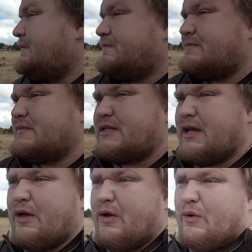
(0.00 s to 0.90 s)

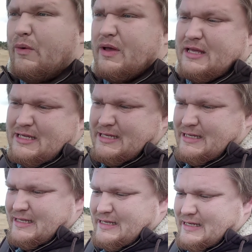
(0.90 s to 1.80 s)
so
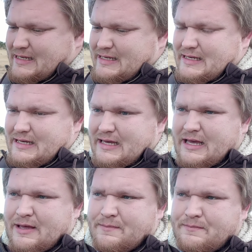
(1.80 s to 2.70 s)

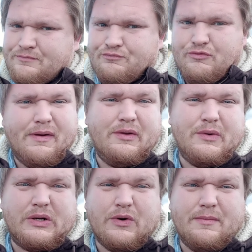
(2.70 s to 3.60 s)
um, you're probably
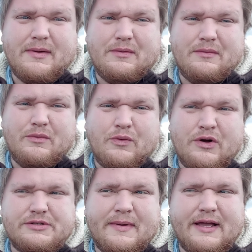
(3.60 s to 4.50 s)
wondering where my, where's
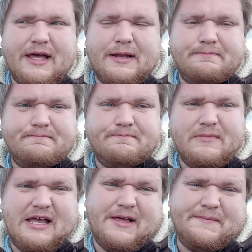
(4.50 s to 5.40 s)
my gun?
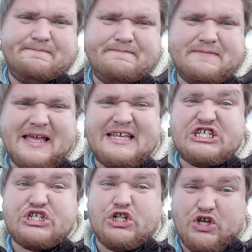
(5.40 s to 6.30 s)
well, I
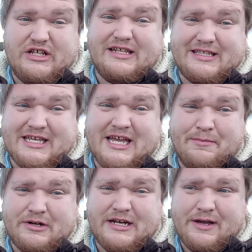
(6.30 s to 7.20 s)
slowly let the hammer
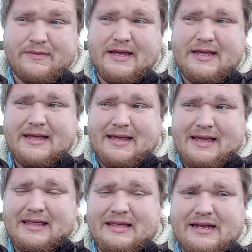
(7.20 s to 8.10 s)
down,
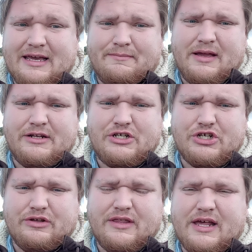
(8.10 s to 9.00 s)
and then I made sure
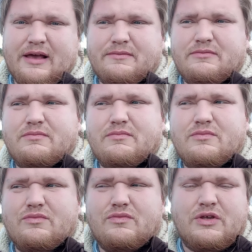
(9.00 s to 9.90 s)
that I,
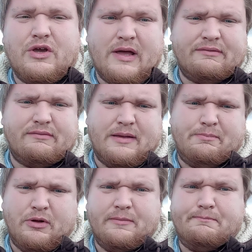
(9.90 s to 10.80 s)
you know, I, I
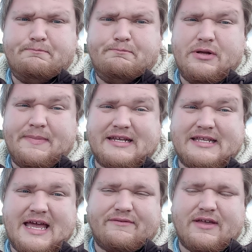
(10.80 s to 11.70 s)
put, put it back to
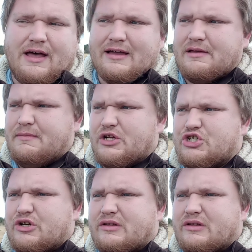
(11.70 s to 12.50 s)
half cock and made sure that